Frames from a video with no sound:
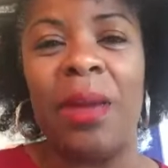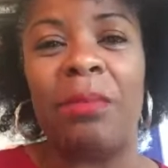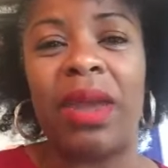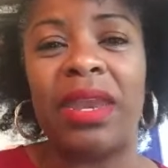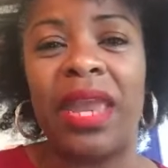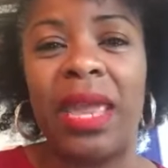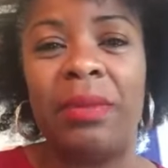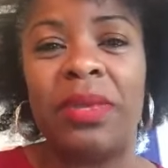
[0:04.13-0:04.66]
My
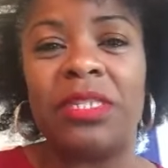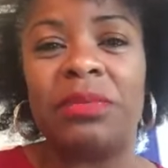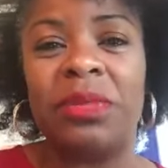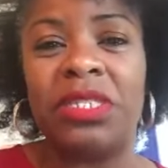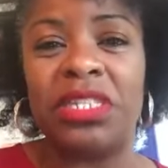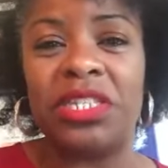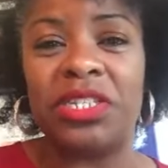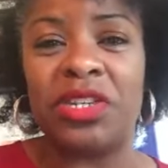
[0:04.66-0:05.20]
name is
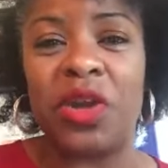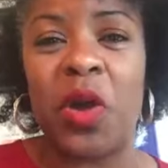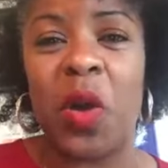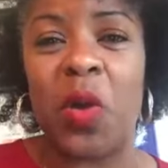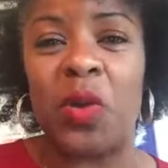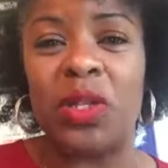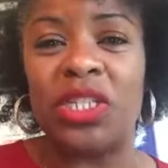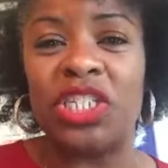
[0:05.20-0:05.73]
Mrs.
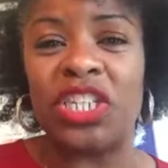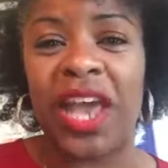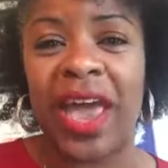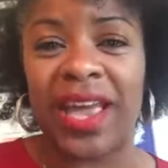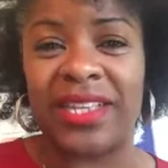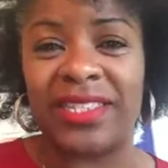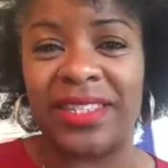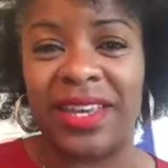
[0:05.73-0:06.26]
Nicole
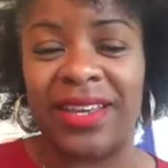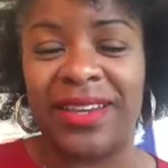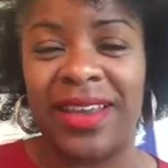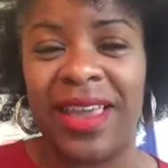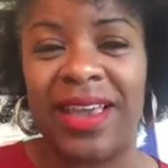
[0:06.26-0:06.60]
Jackson,